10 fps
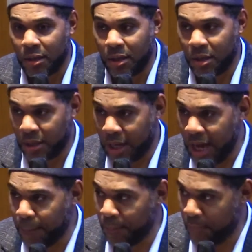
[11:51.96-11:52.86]
good
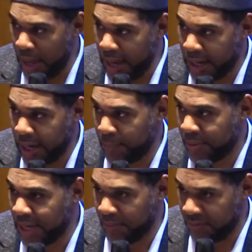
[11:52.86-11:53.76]
cop and bad
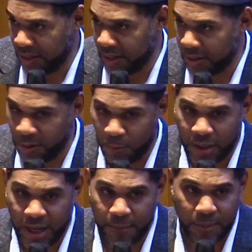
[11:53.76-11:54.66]
cop type of thing. And
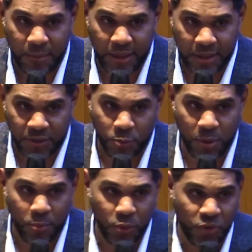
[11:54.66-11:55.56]
what I mean by this,
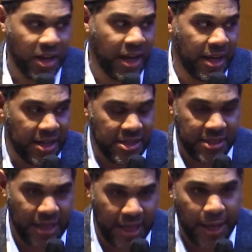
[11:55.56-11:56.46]
when Musa alayhi
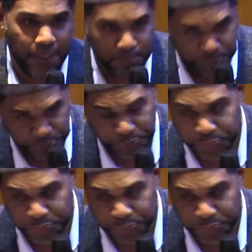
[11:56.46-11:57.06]
salam